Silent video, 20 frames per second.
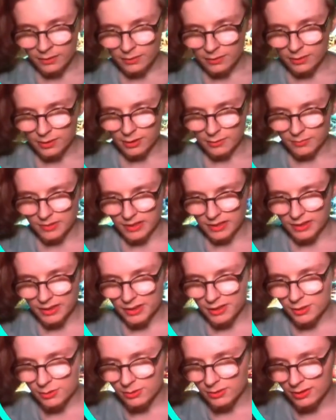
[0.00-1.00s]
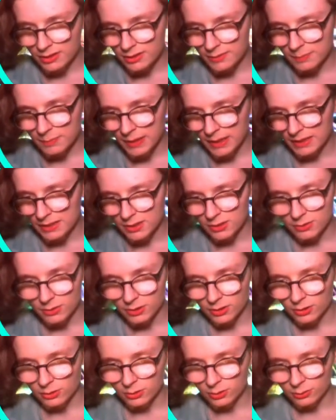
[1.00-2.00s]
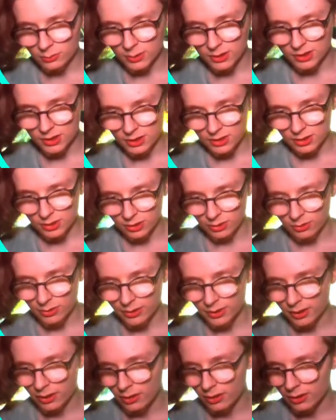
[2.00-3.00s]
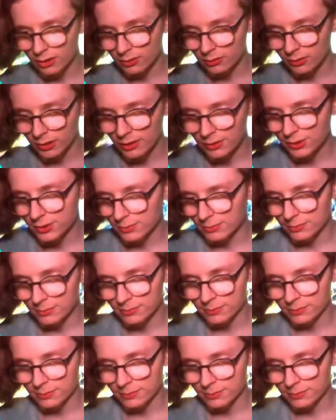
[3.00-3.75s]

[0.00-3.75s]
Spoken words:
Seems like he's doing his best to ignore what's going on around him.